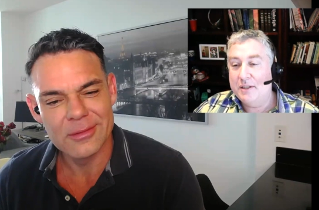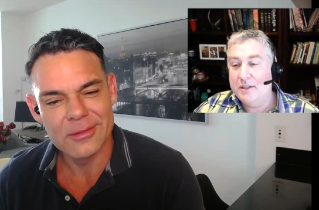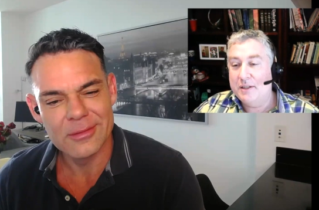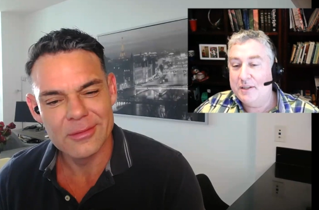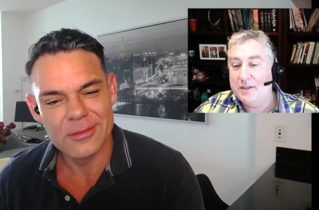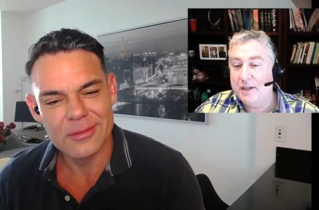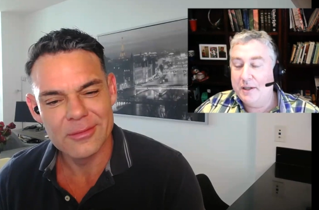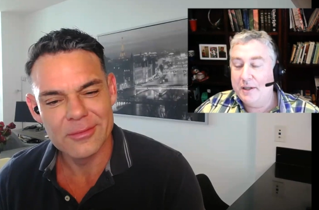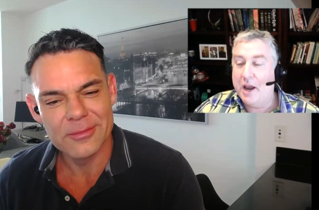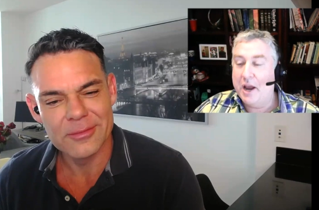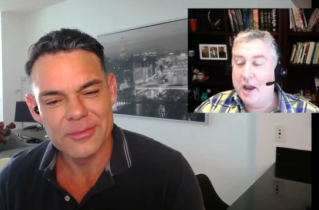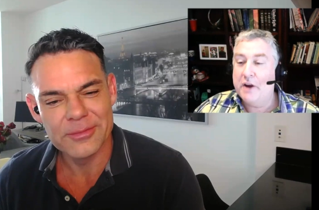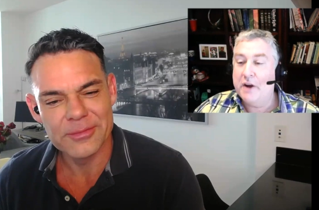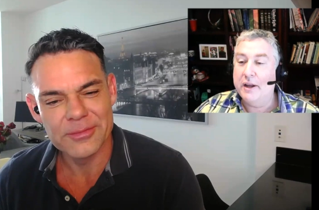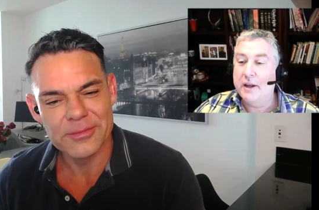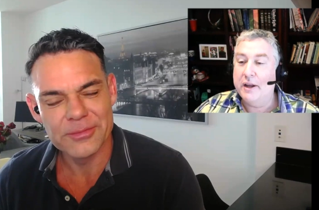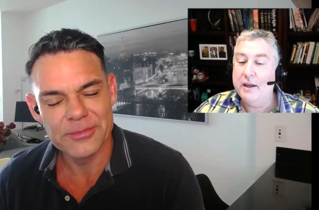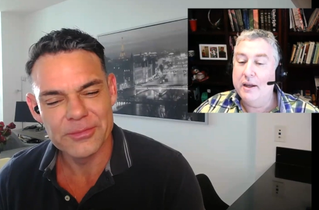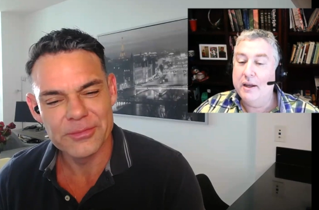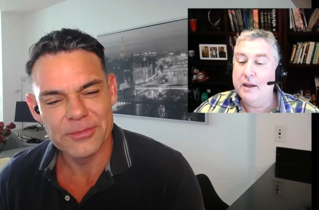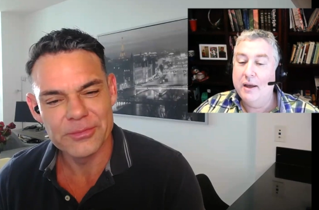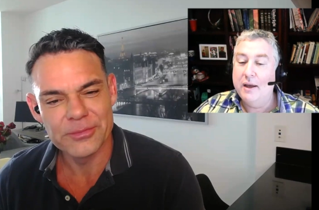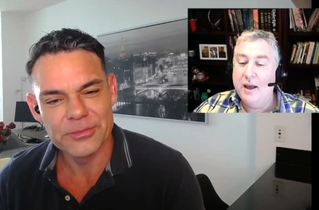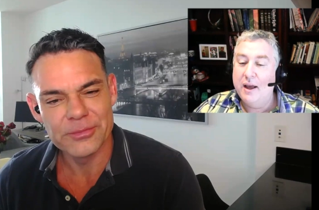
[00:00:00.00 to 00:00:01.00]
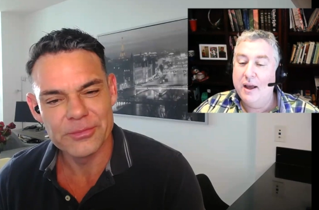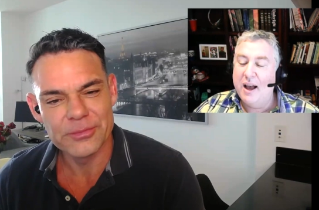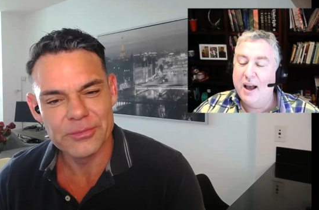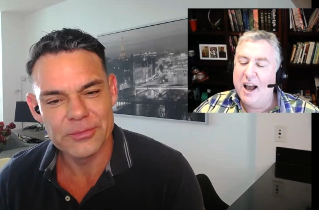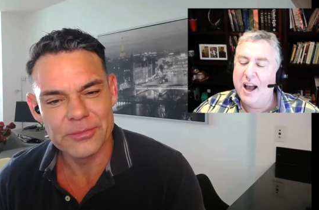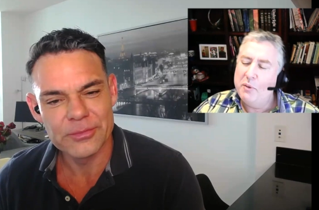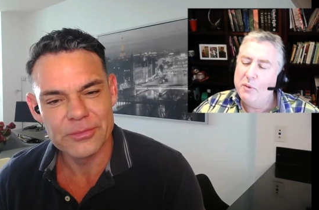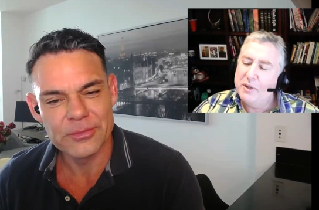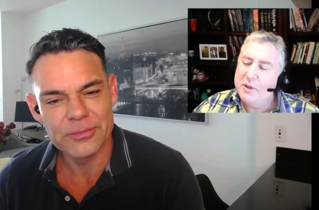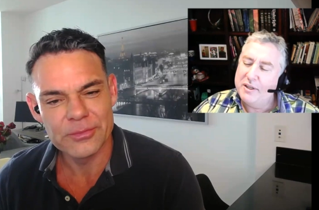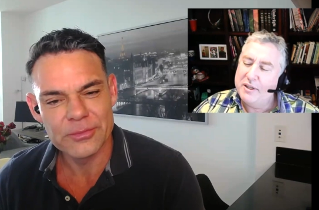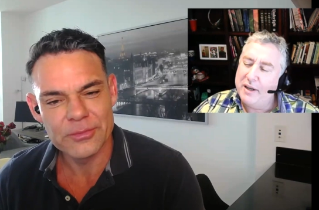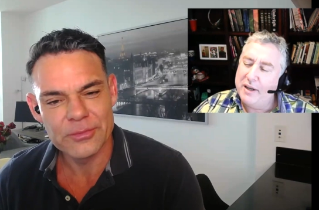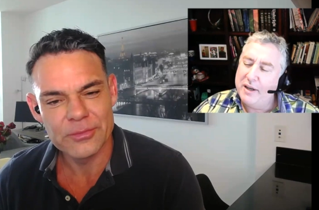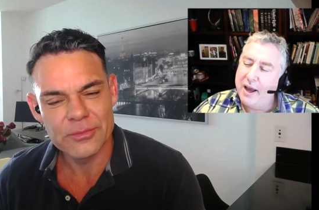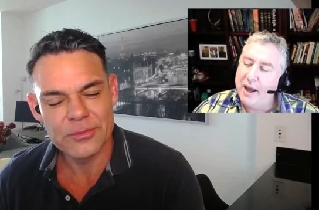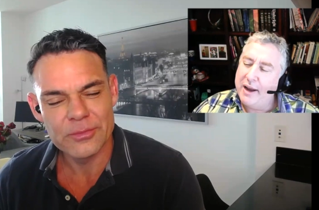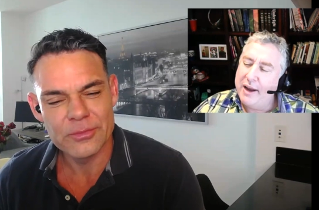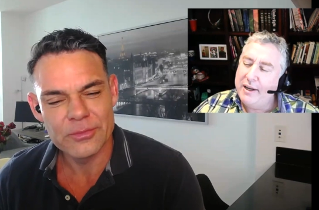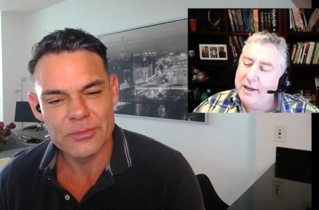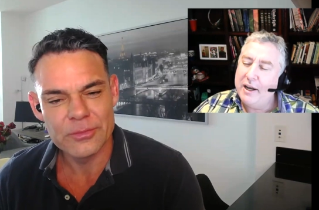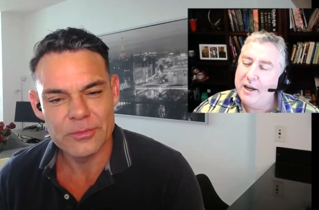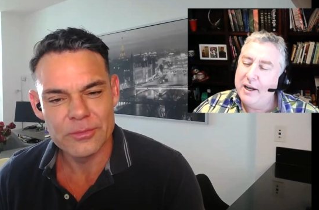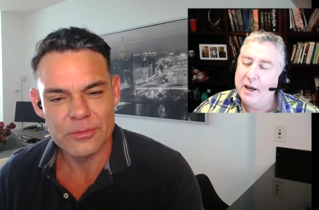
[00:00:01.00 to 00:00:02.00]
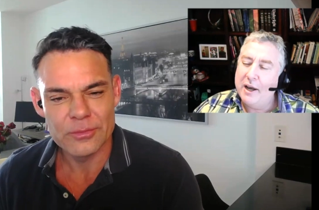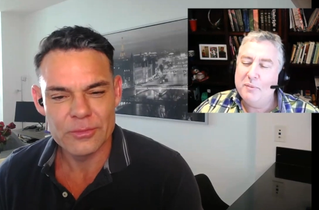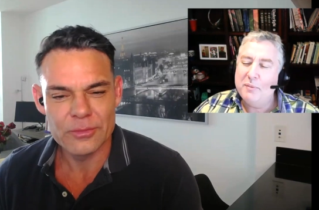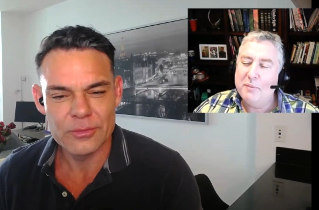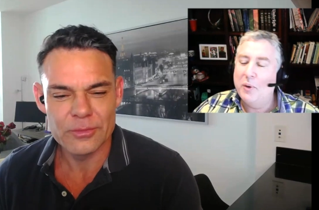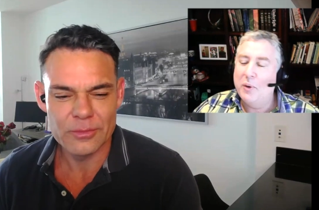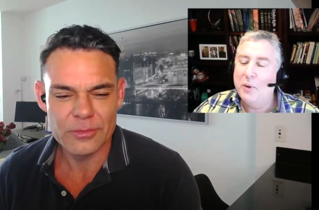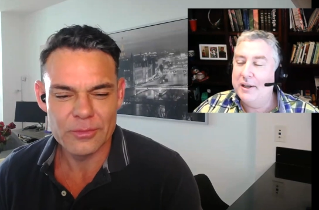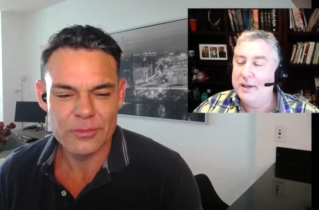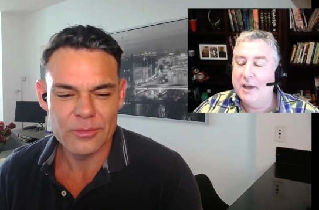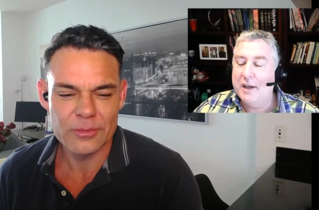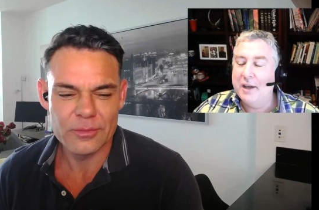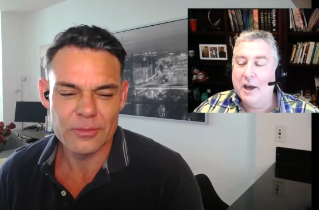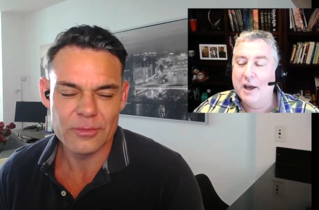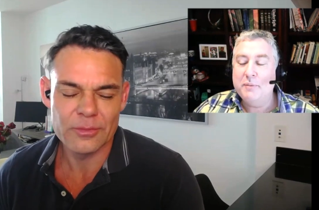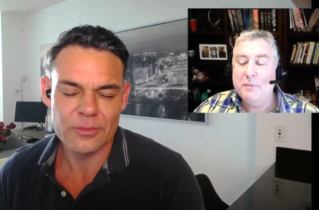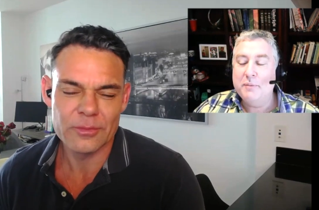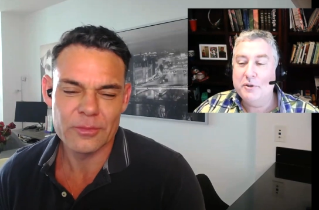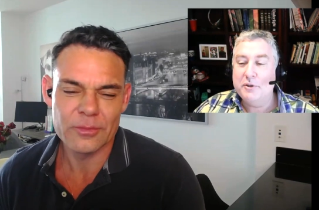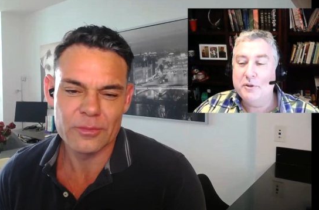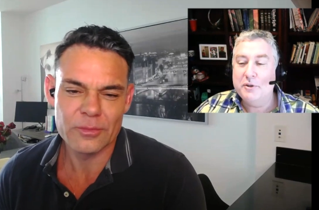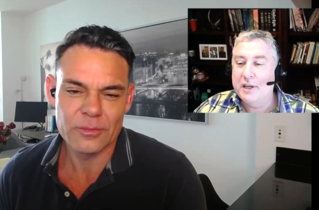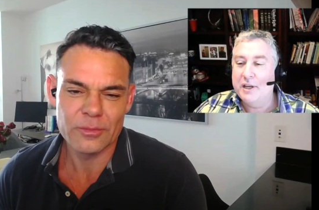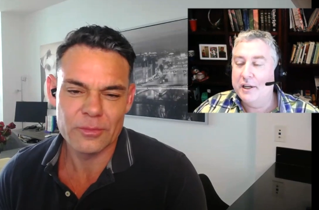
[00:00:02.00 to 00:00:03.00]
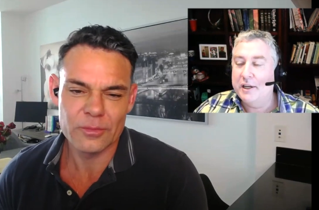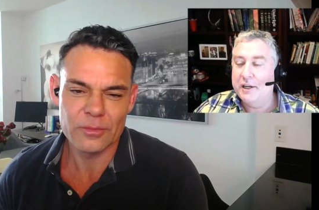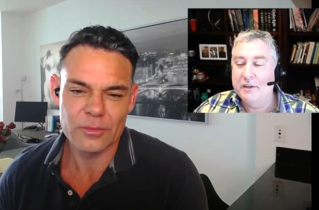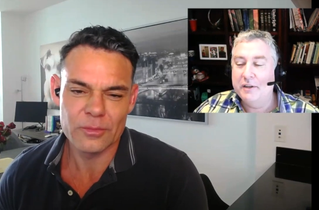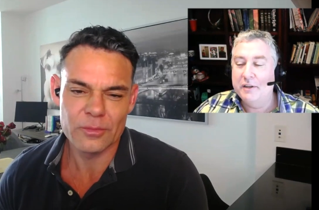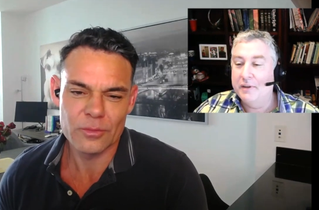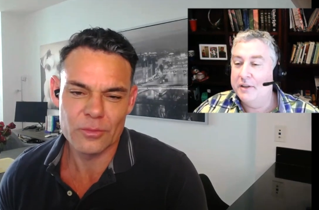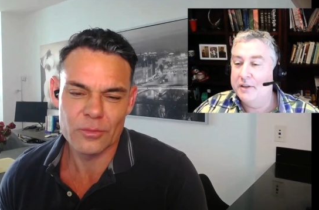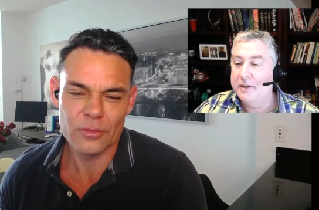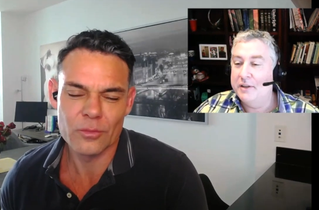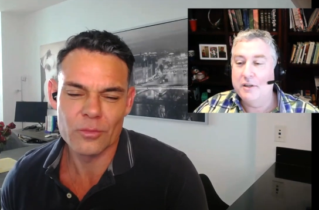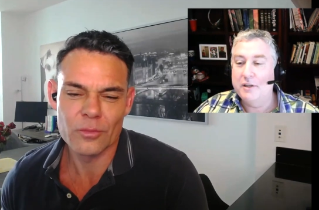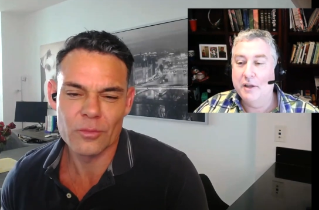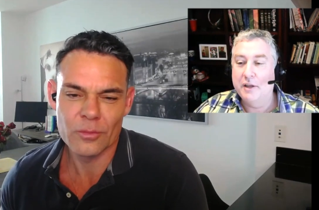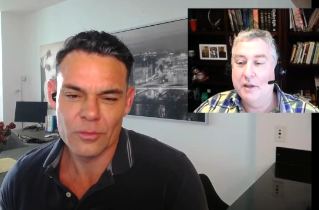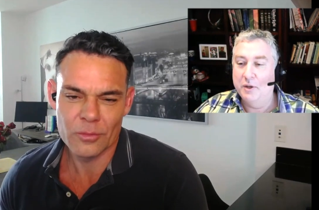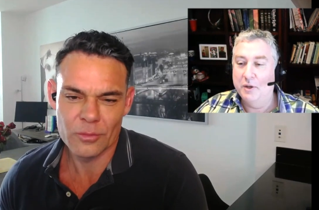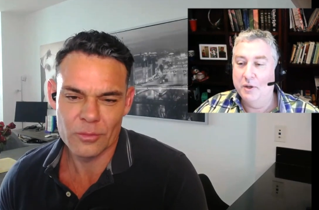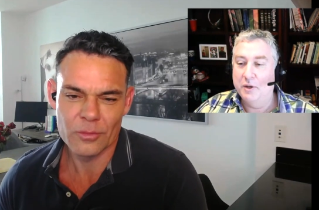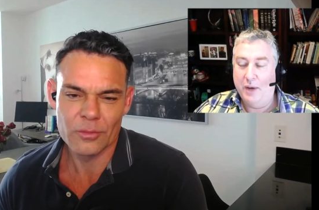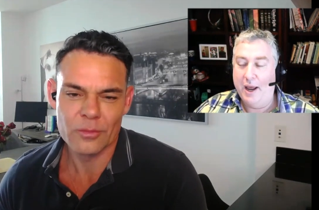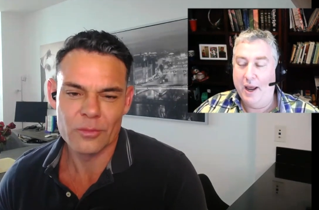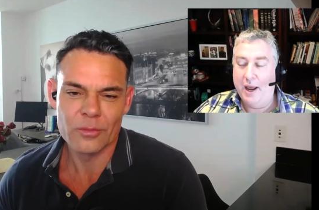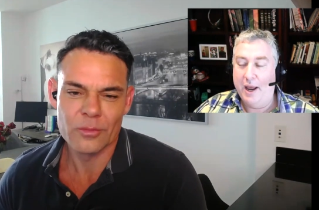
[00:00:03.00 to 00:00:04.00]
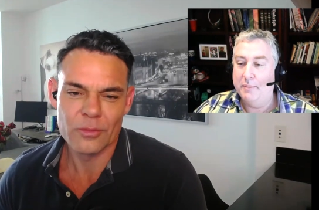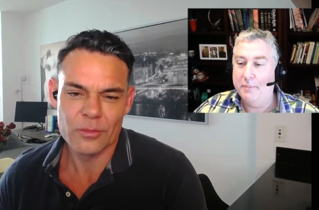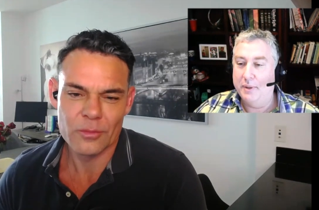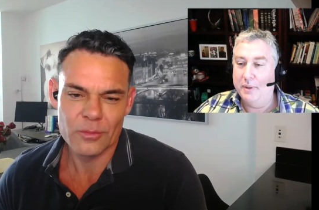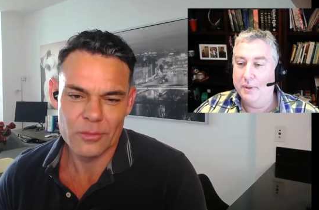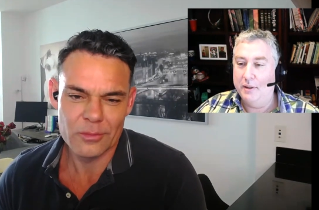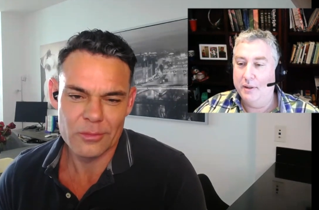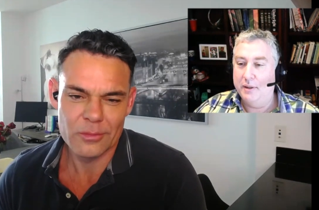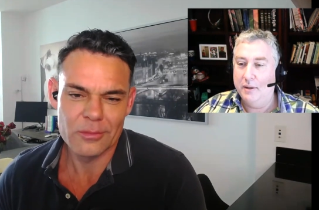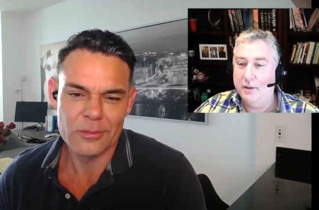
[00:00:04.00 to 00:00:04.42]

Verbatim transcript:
Speaker 1: to see Terry, I was 99.9% convinced nothing would happen.